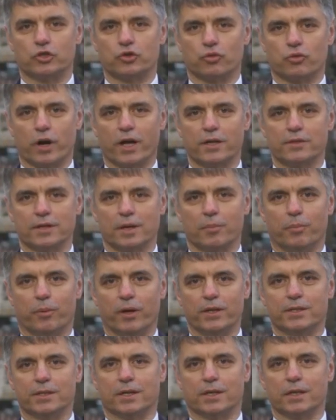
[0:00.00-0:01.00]
to raise their
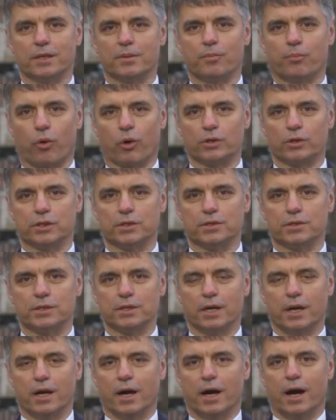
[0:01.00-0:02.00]
political importance.